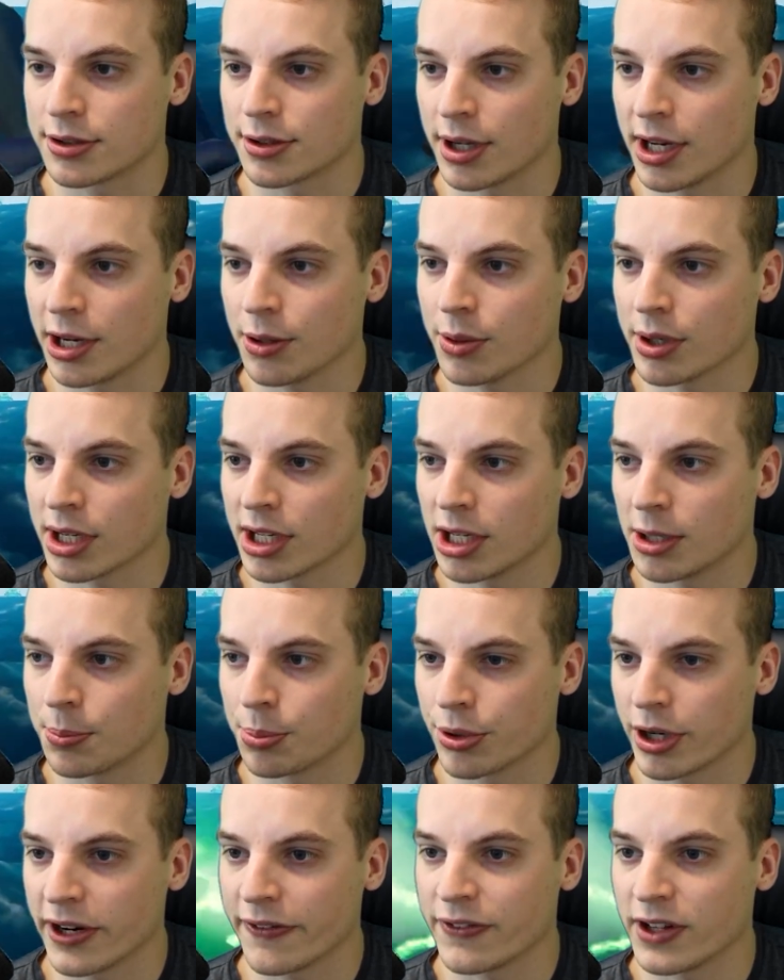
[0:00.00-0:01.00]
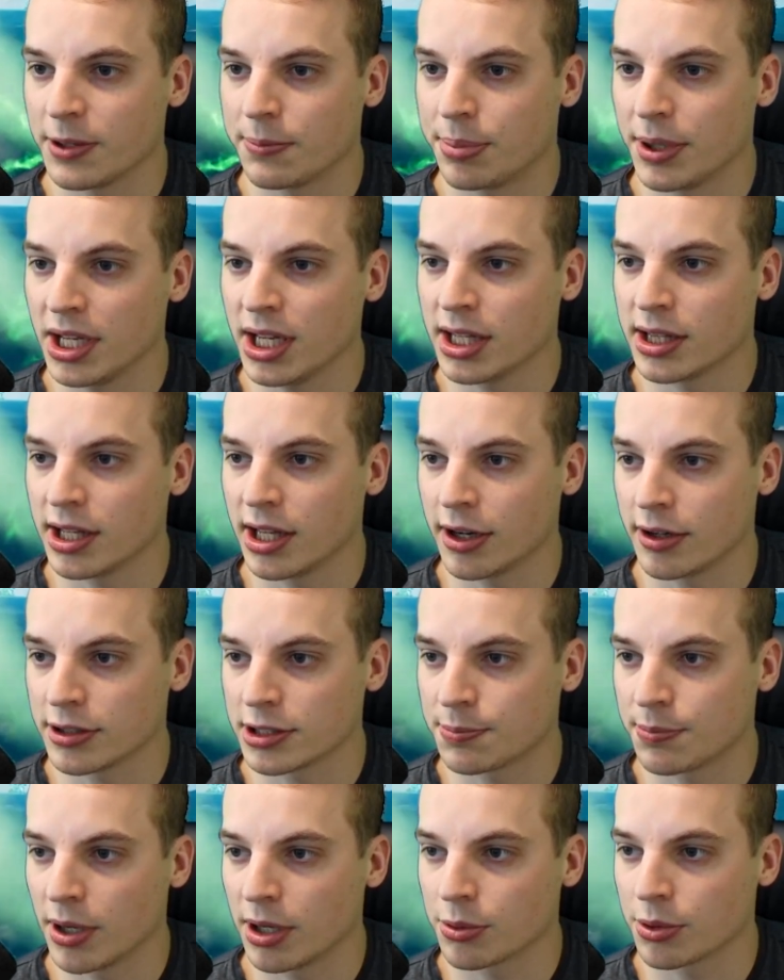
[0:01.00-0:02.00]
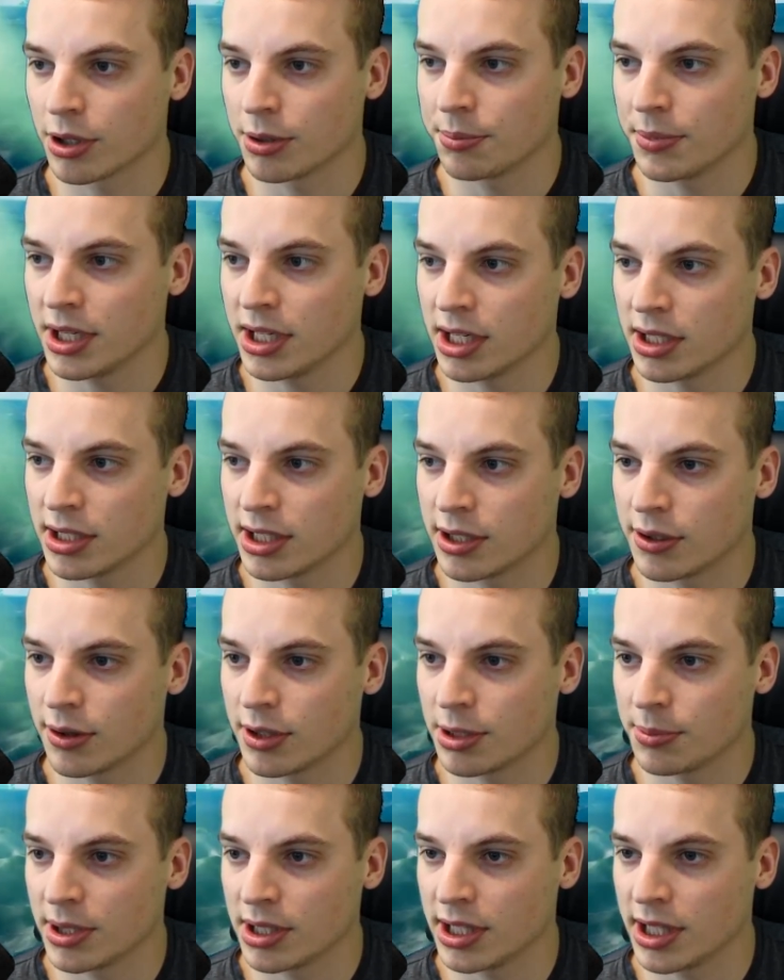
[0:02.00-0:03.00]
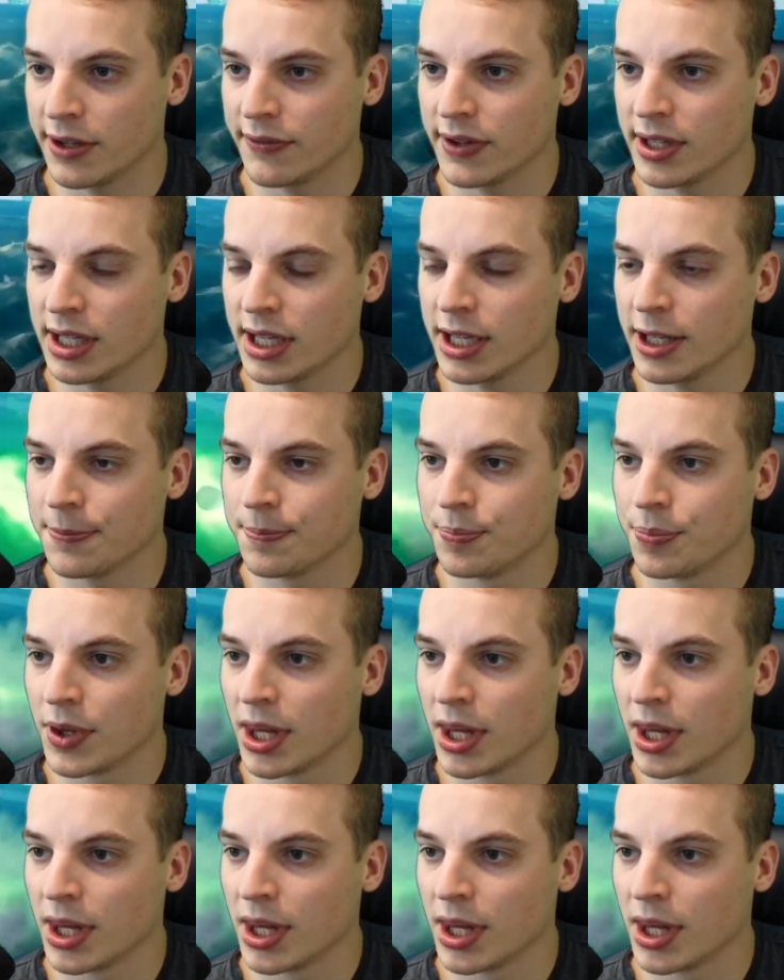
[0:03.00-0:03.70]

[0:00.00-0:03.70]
So here we're going to briefly be in theirs, but we're immediately going to be leaving it.